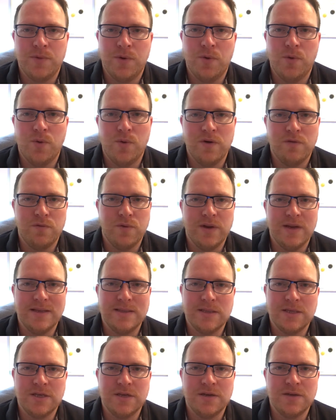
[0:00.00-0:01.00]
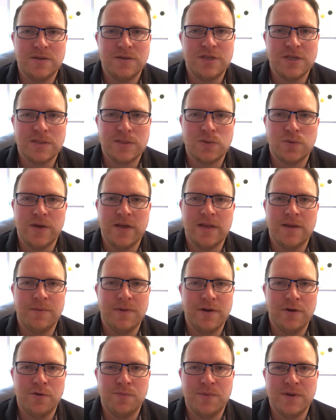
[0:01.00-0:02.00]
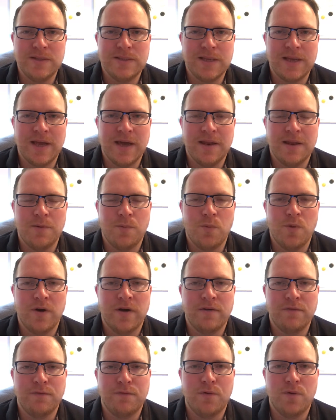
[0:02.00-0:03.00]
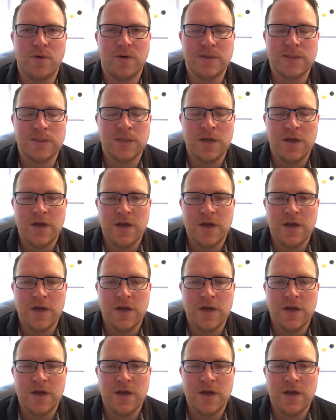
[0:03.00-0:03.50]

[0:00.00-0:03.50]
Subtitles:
or if we need to just tweak them a little bit to get them working for us.